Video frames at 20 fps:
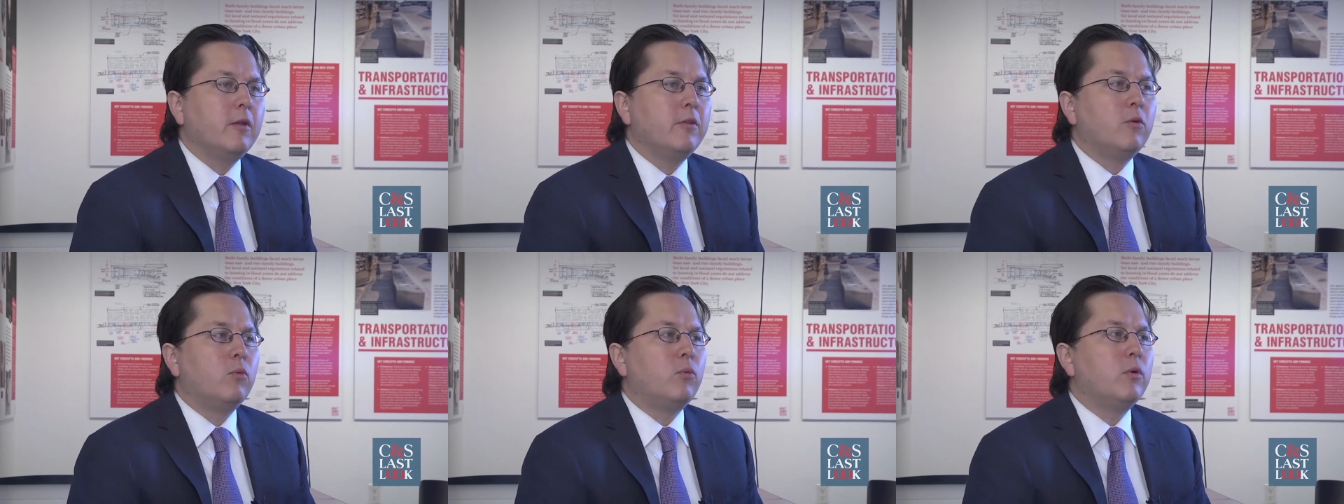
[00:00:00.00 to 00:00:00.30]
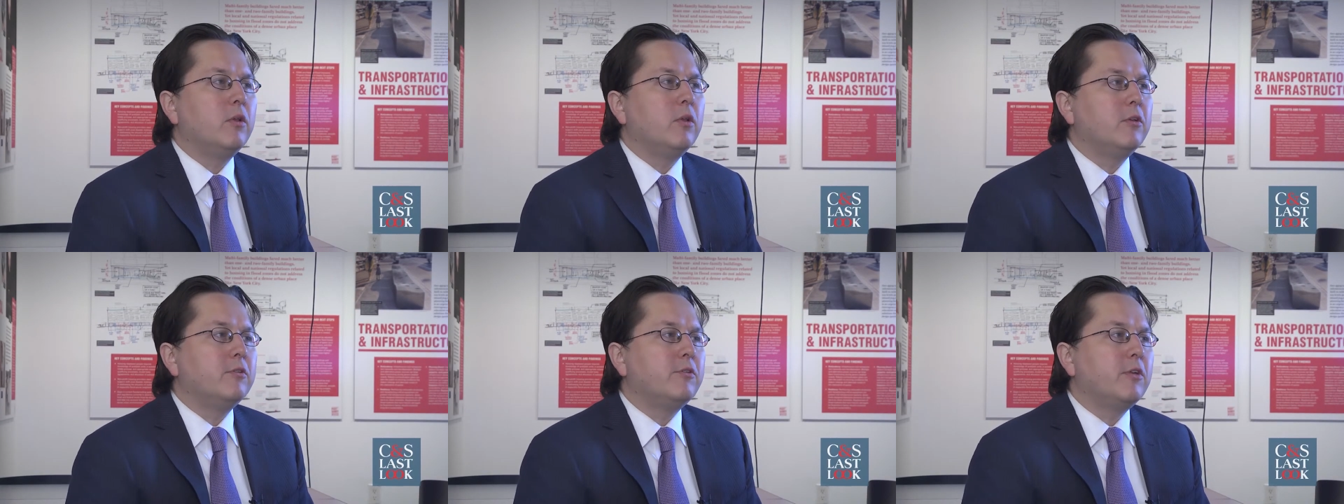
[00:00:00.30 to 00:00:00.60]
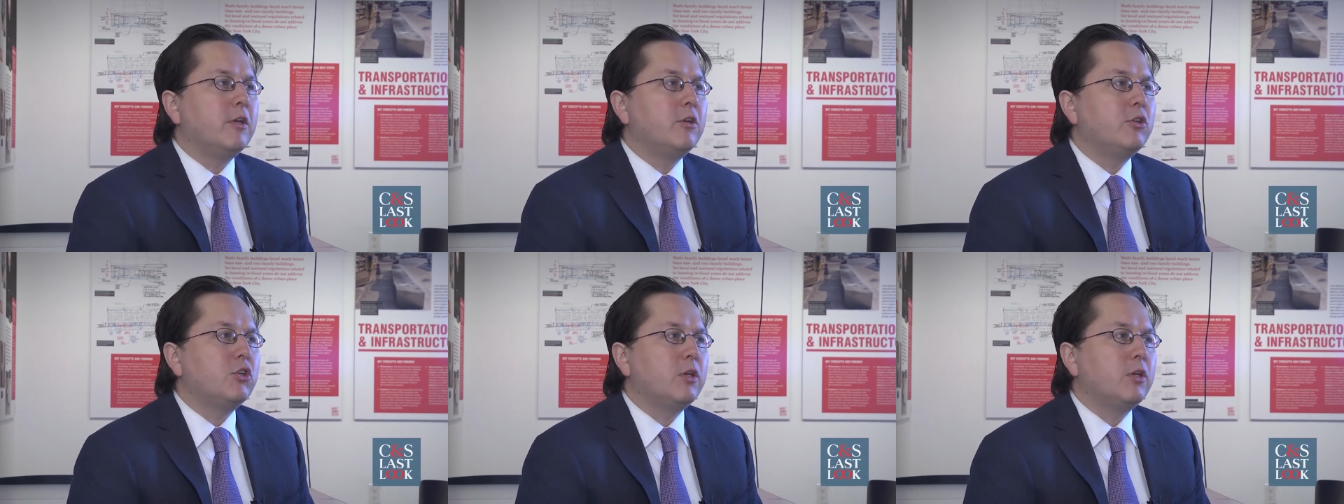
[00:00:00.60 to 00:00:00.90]
the
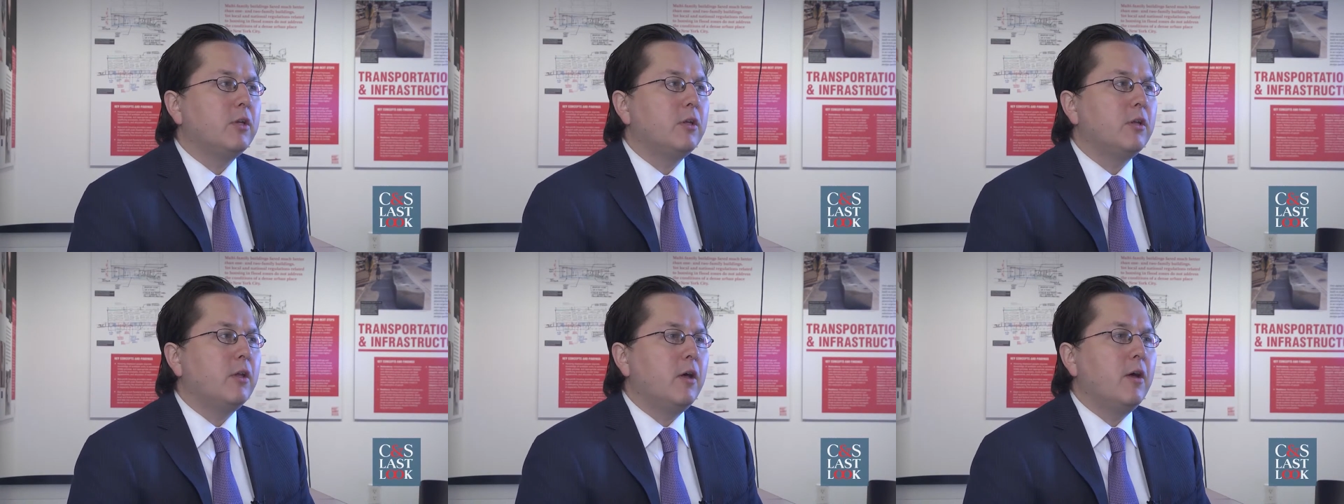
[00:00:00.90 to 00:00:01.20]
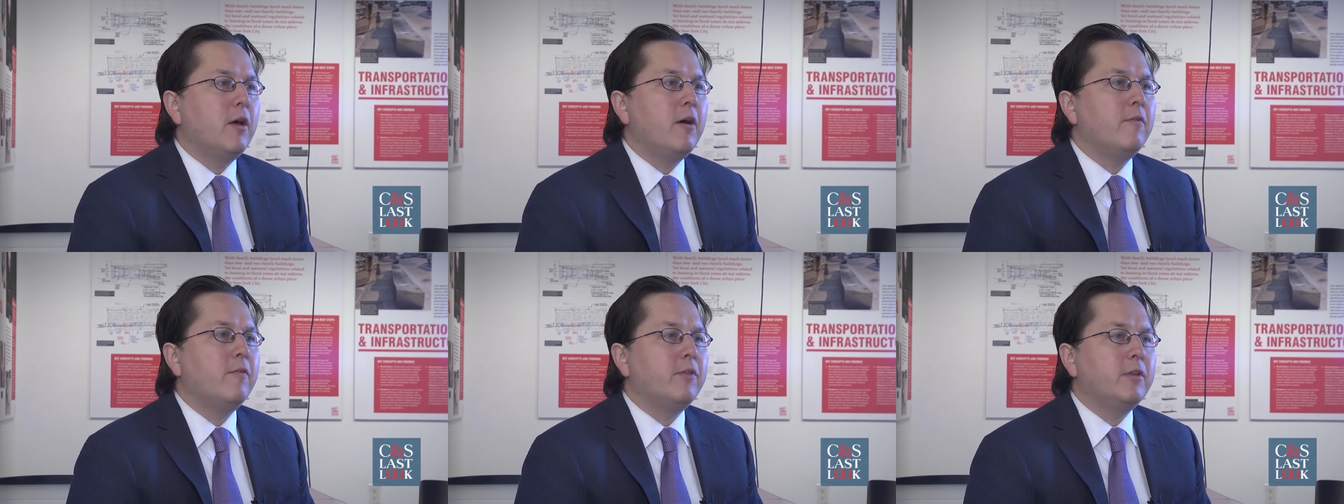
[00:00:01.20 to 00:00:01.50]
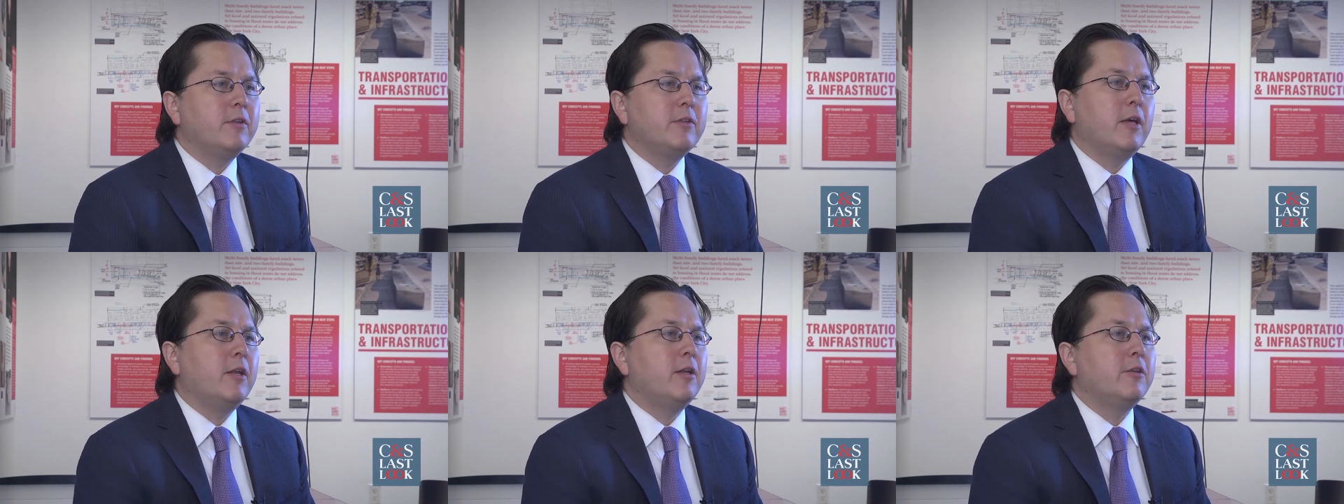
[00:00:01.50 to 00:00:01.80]
realization of the
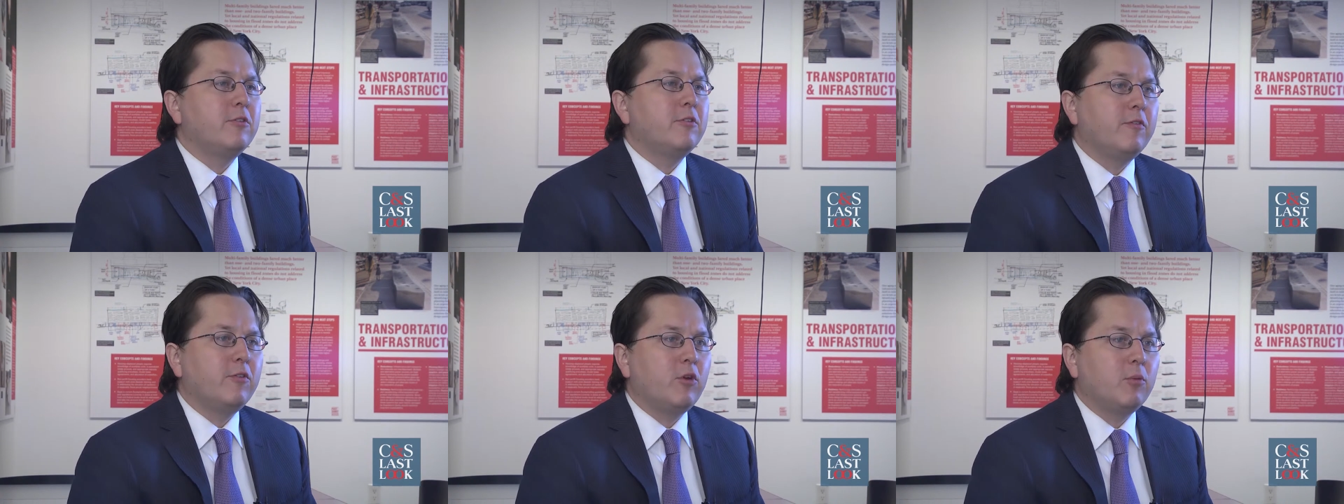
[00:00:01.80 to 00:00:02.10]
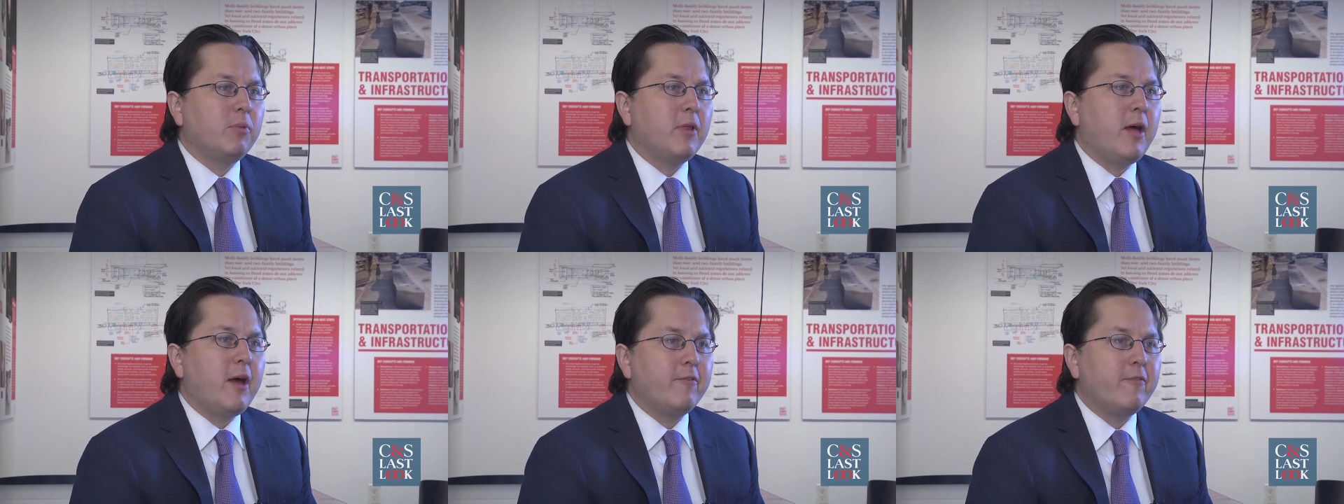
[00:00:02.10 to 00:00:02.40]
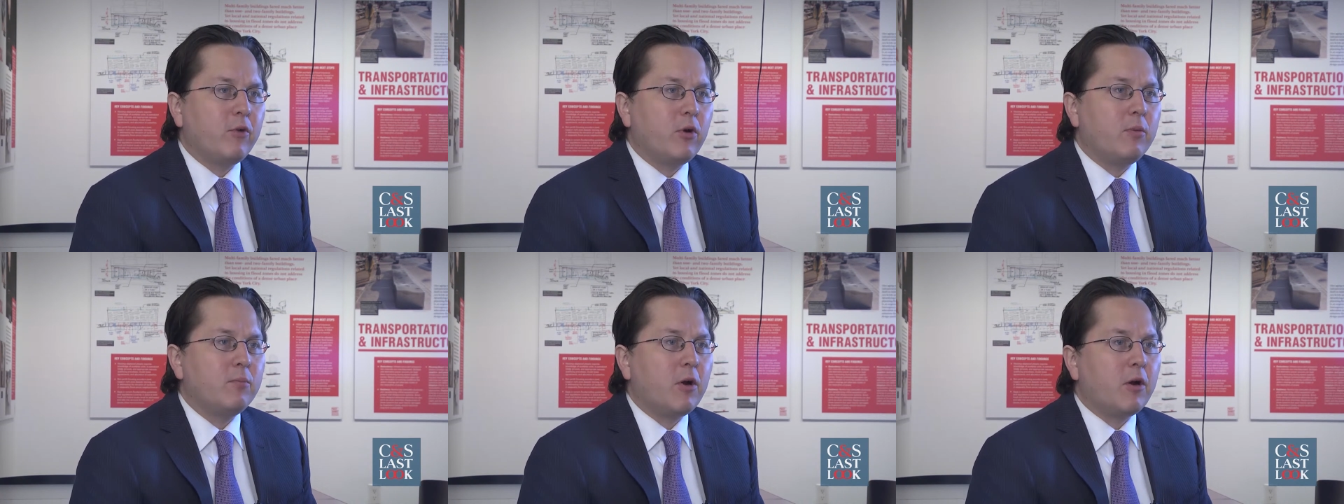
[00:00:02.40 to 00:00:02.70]
tenets of your
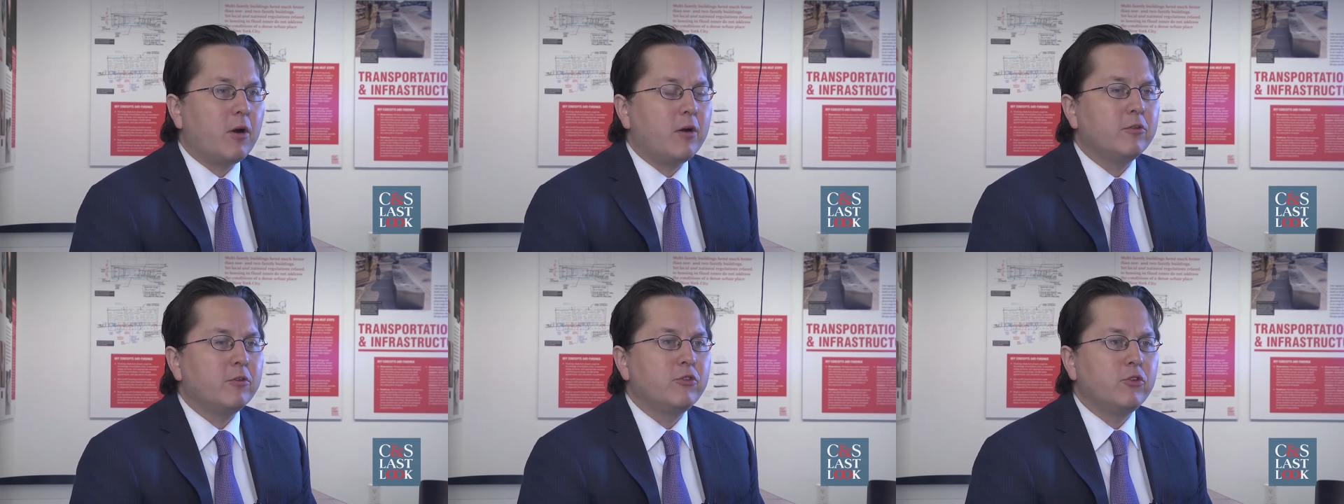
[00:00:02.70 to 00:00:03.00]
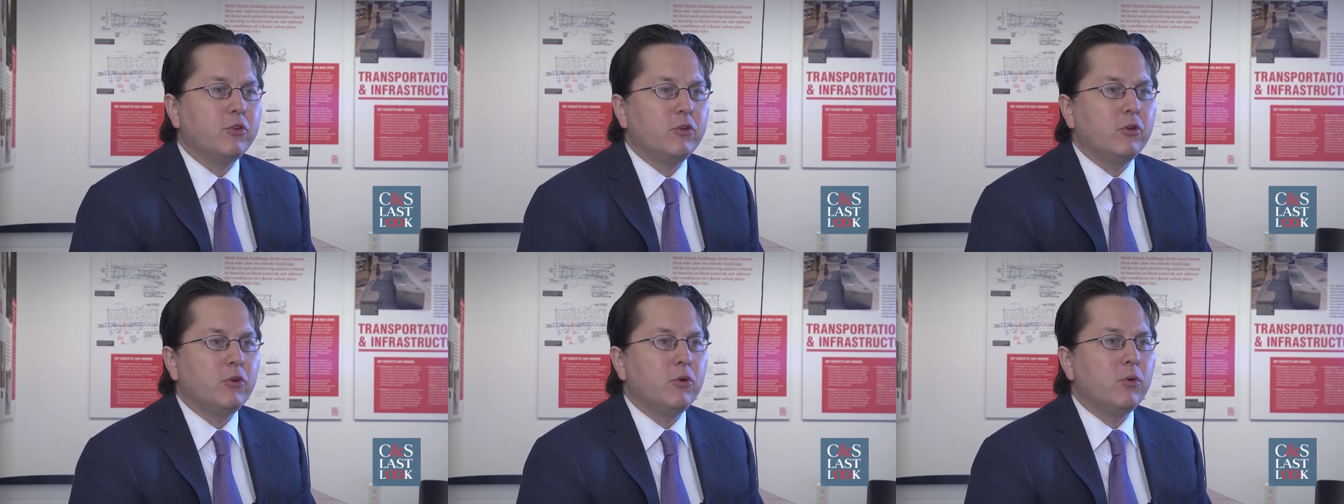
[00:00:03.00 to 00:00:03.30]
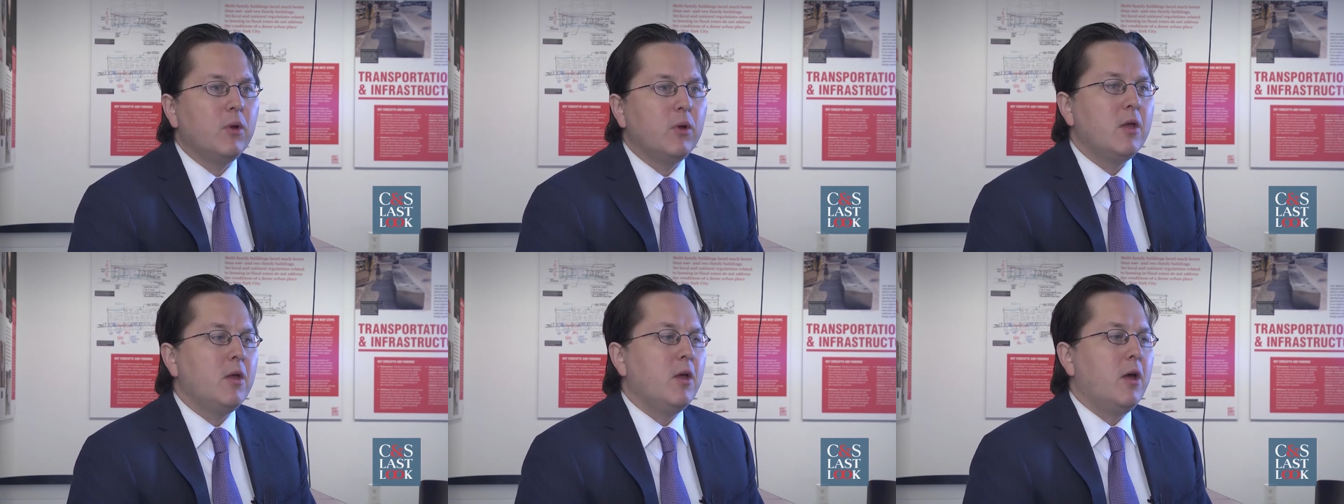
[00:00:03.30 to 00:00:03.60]
platform are to